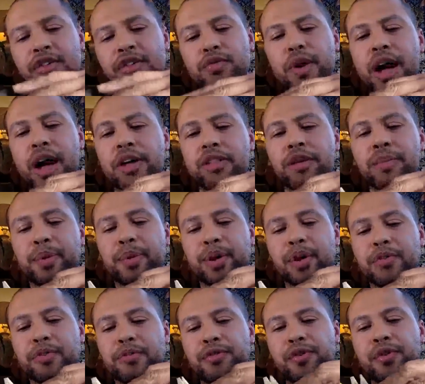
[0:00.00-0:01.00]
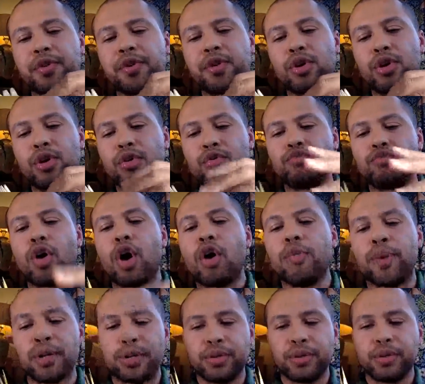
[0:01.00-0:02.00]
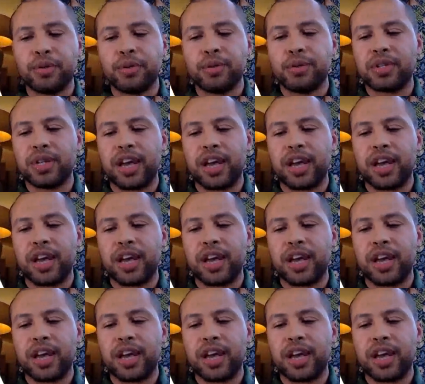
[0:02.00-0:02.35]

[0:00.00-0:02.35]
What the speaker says: throughout the book for role models,